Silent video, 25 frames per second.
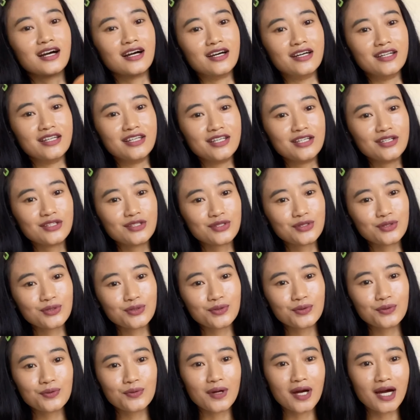and a
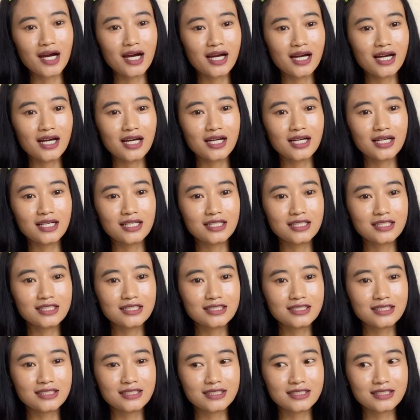
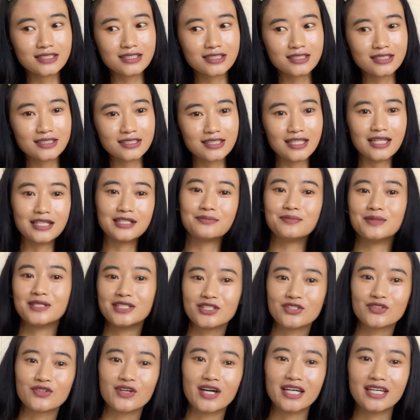surwal. Let me
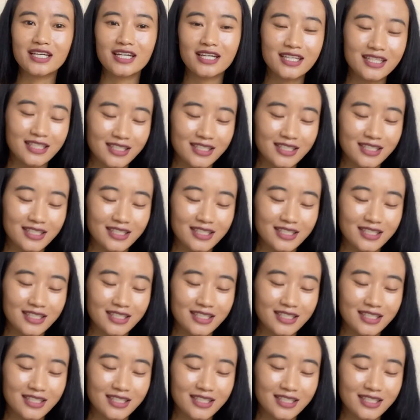try.